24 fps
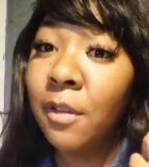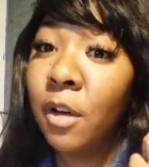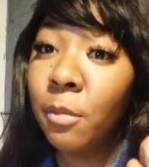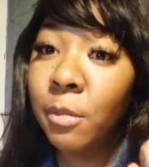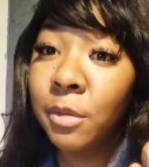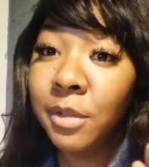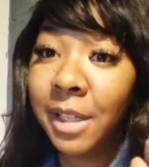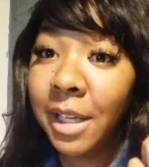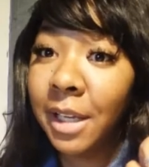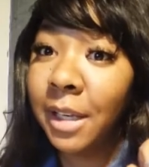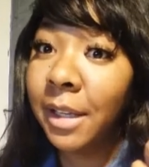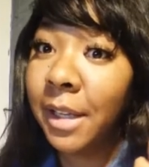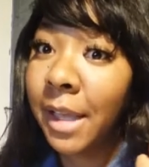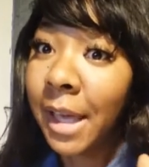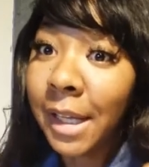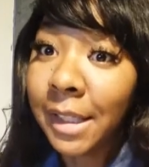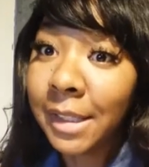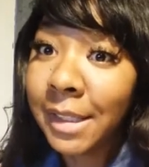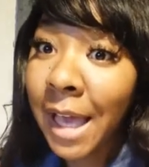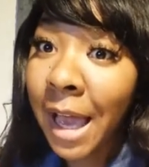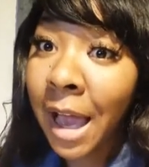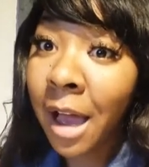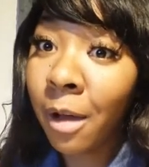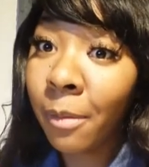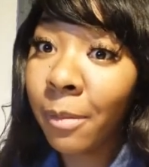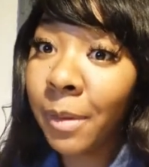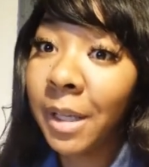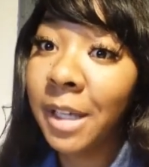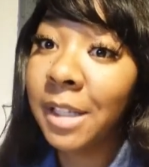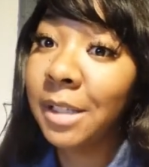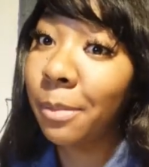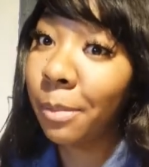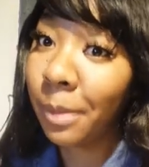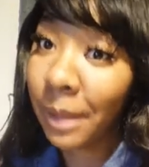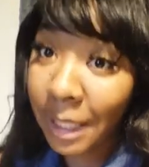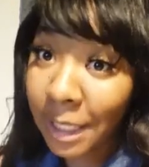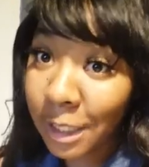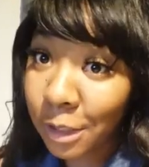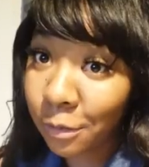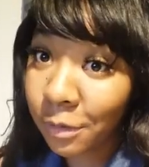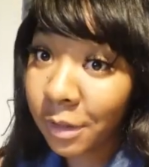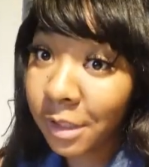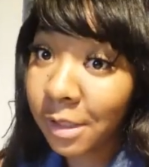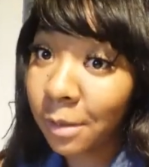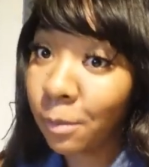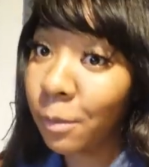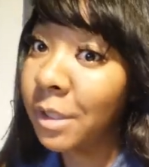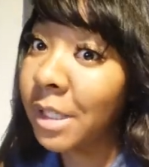of almost getting kicked out because of
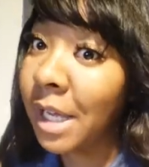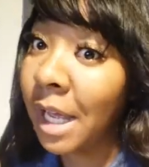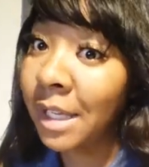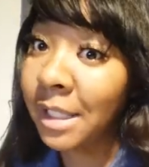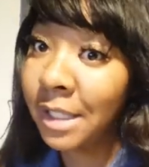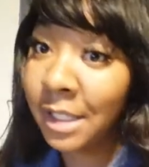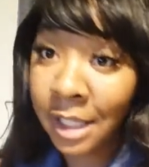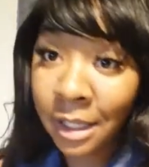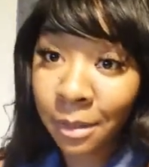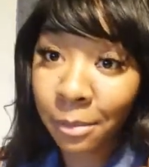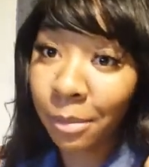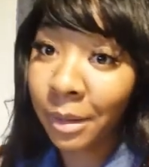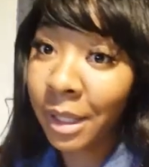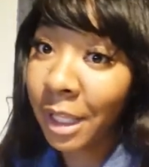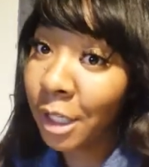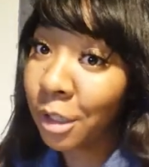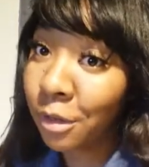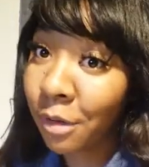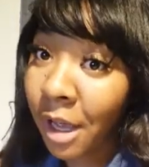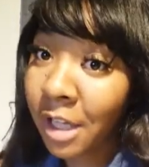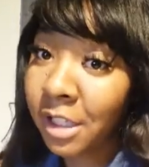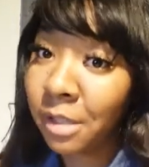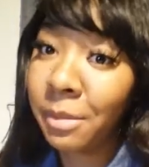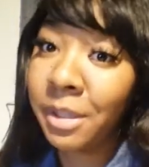plagiarism, which I didn't plagiarize.